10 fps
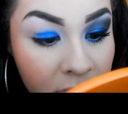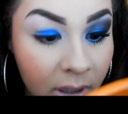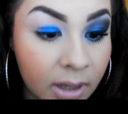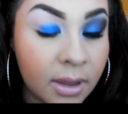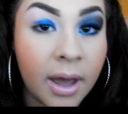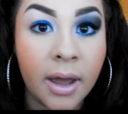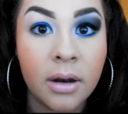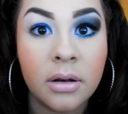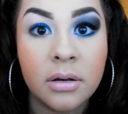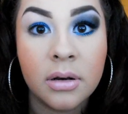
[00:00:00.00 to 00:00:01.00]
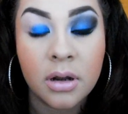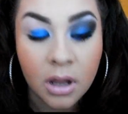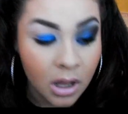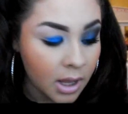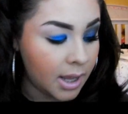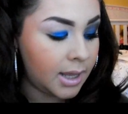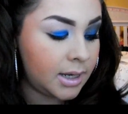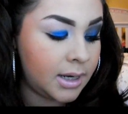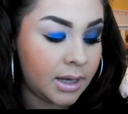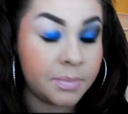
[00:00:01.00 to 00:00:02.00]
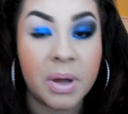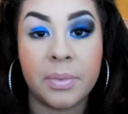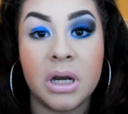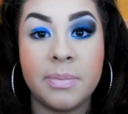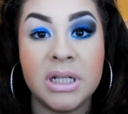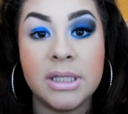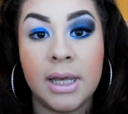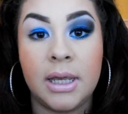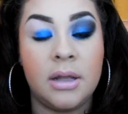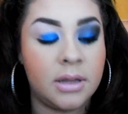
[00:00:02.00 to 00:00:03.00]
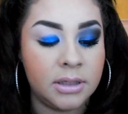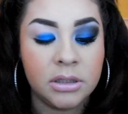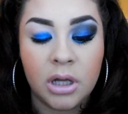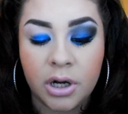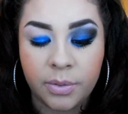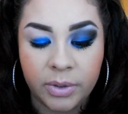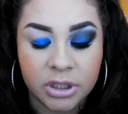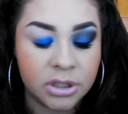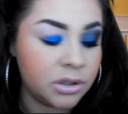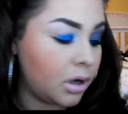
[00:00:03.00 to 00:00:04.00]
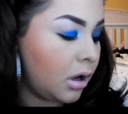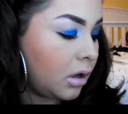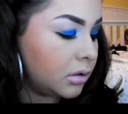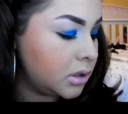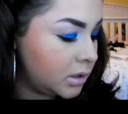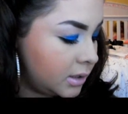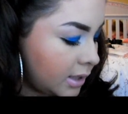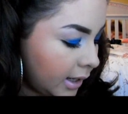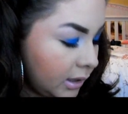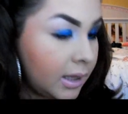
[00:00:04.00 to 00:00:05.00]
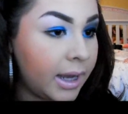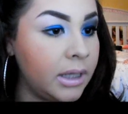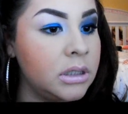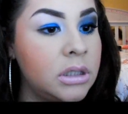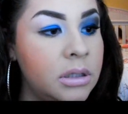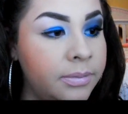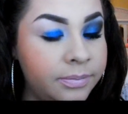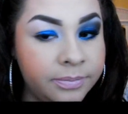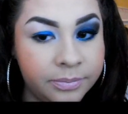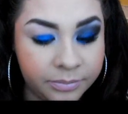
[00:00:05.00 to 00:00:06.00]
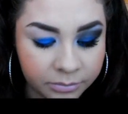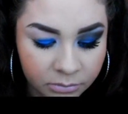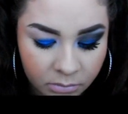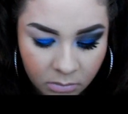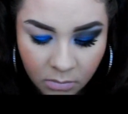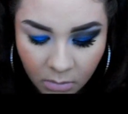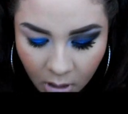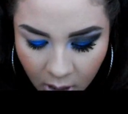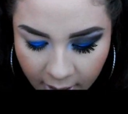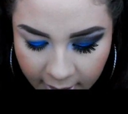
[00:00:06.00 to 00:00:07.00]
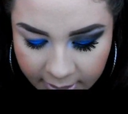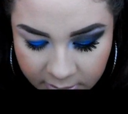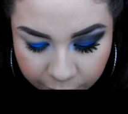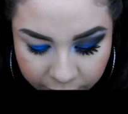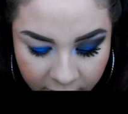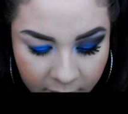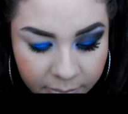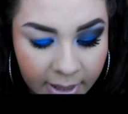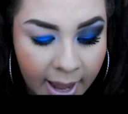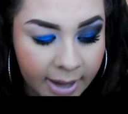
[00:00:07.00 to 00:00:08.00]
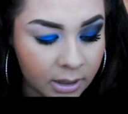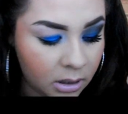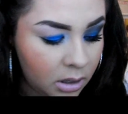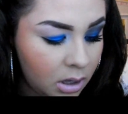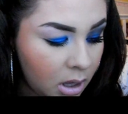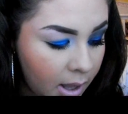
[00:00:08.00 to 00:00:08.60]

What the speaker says: like that. And I'm going to be taking this color, which is called Night Lights. And it's a pretty black